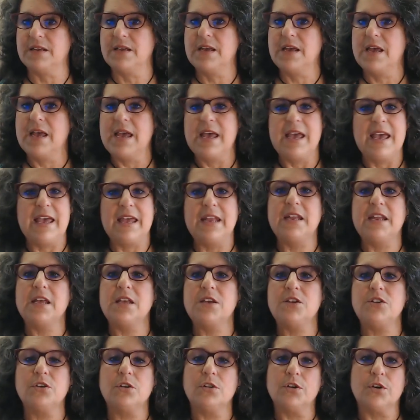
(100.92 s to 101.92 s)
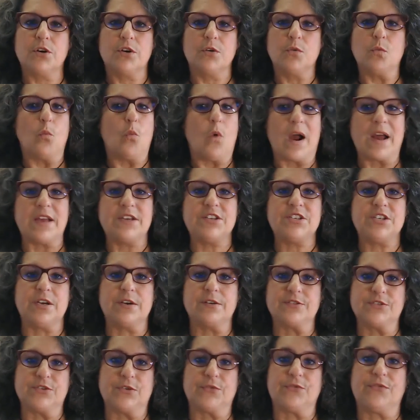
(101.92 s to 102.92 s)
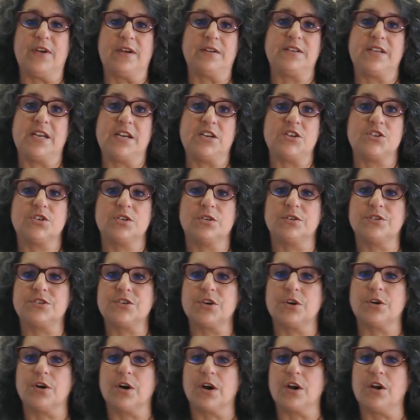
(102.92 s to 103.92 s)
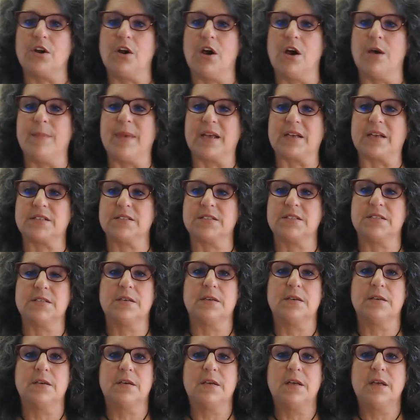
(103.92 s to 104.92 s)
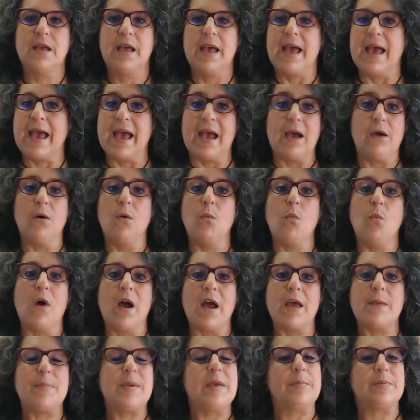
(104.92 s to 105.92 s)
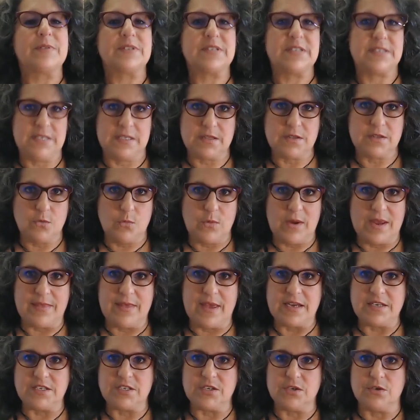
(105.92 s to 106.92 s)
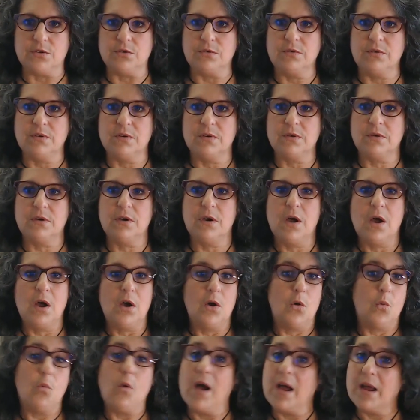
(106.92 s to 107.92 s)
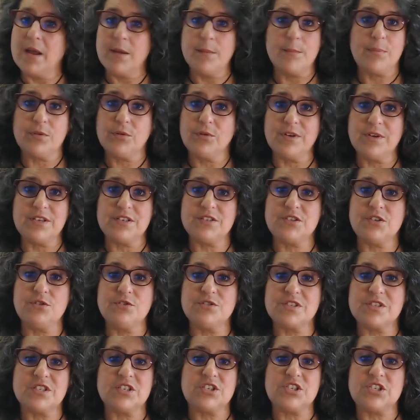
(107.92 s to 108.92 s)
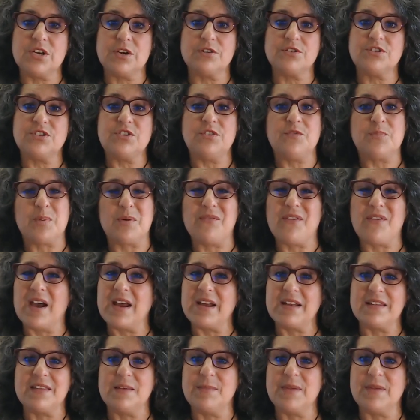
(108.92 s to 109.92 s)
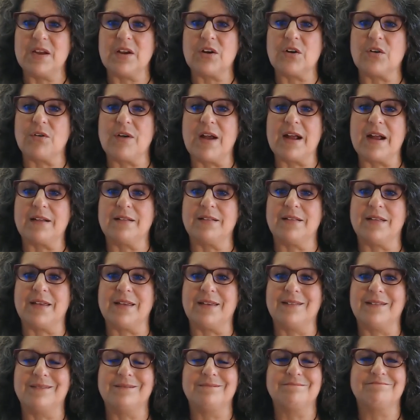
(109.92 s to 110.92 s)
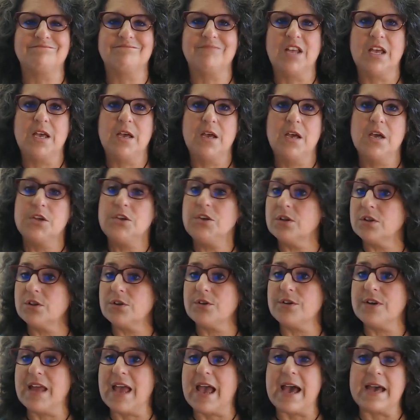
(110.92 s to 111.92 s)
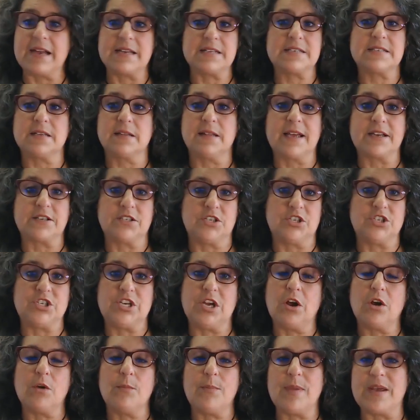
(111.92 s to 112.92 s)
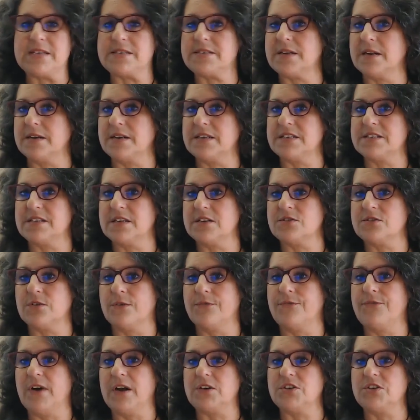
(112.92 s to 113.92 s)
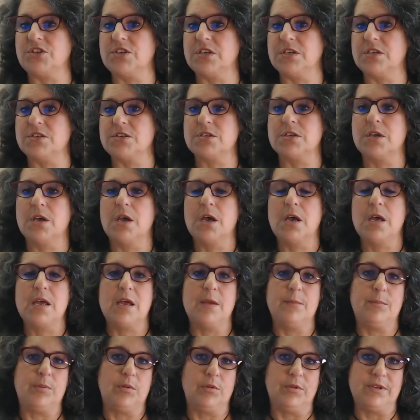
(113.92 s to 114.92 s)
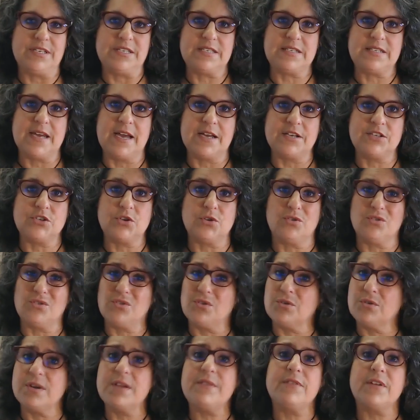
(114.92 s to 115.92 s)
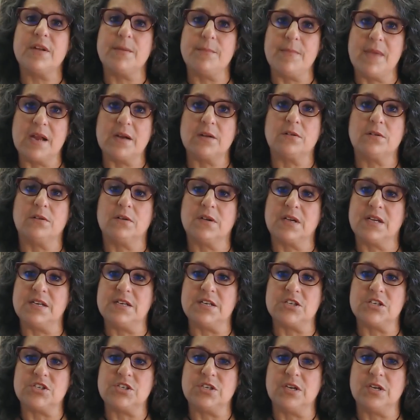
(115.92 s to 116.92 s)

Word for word: In it, you'll learn why chairs are foundational to ergonomics, how and why people sit the way they do, why employees use the chairs you've provided them incorrectly. You'll learn how to select a chair based on essential functions, employee stature, or even a medical condition.